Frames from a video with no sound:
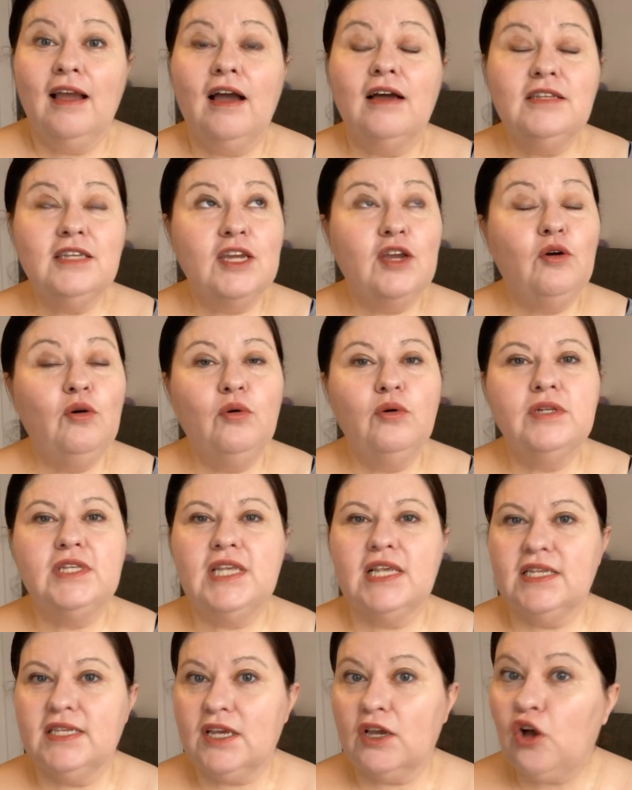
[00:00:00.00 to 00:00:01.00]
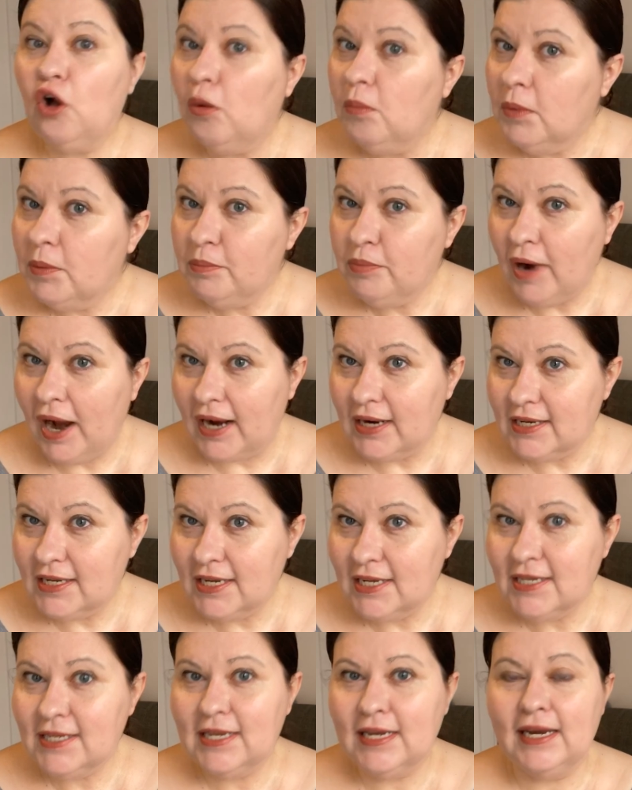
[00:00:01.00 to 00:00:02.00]
Cutting cords is a common
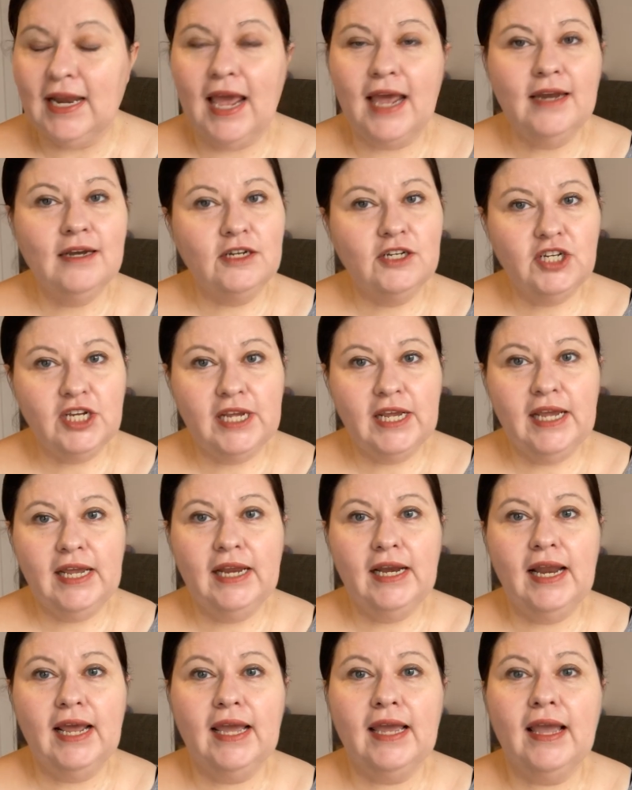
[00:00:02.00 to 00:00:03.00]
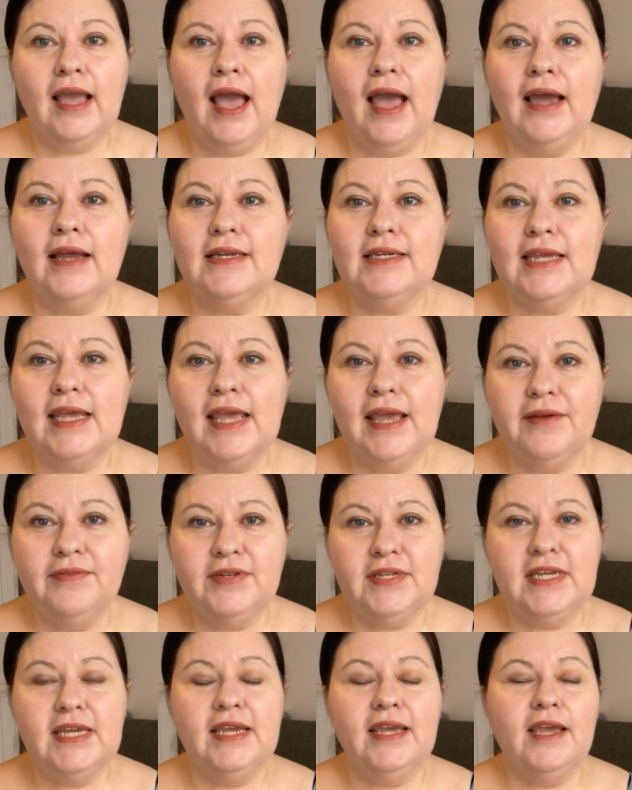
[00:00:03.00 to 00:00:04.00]
practice in energy healing, and
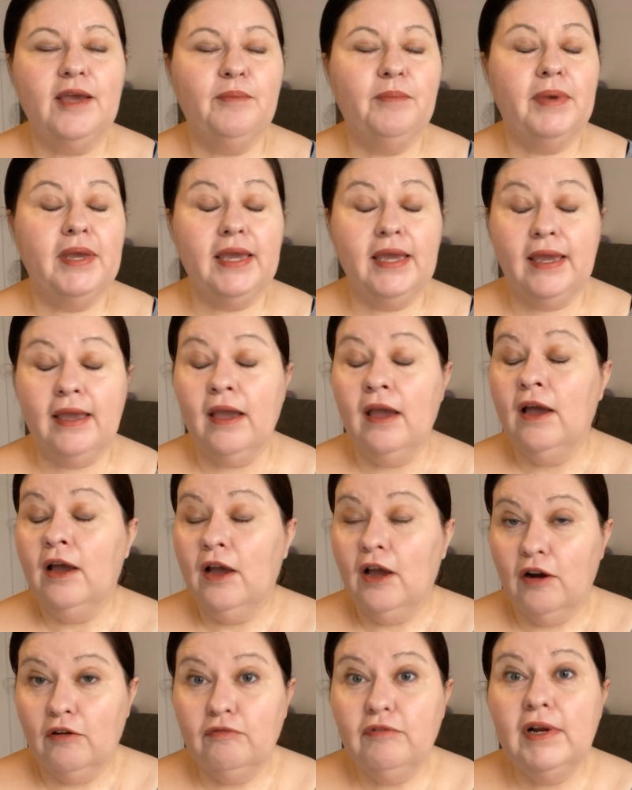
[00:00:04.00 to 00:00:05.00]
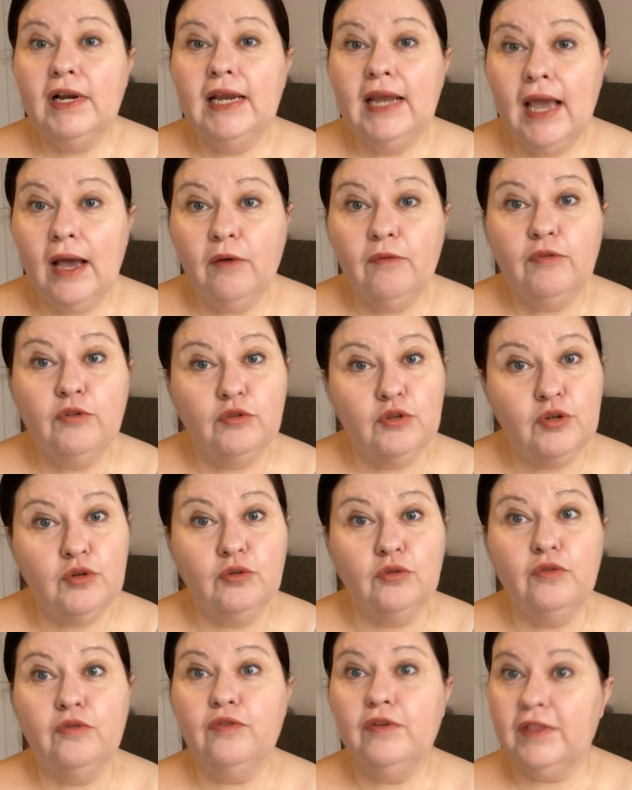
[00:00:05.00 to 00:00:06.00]
EFT can be a really helpful
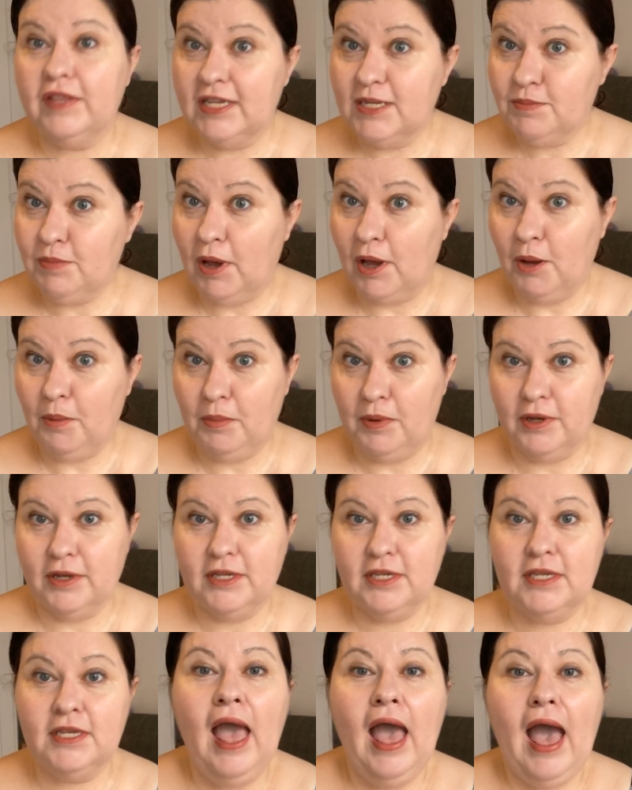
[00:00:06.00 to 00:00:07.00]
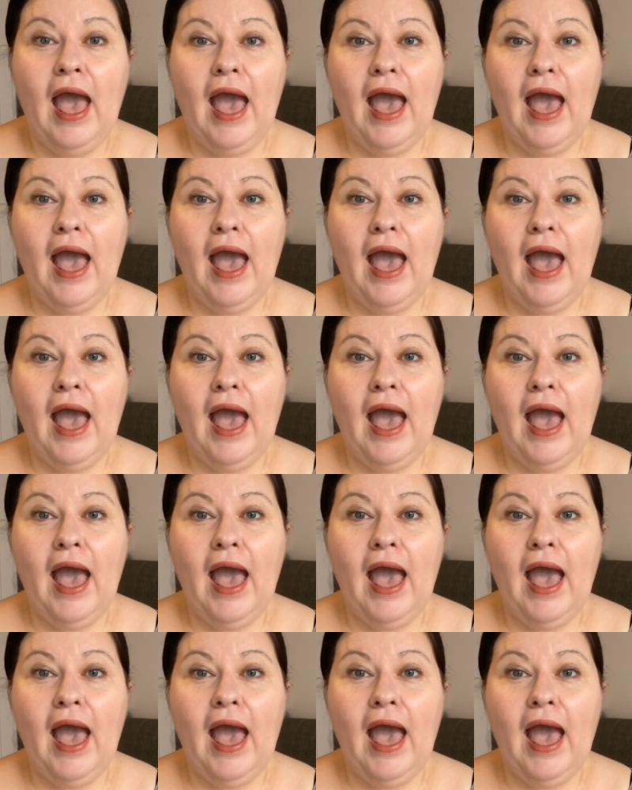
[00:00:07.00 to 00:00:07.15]
tool for this purpose.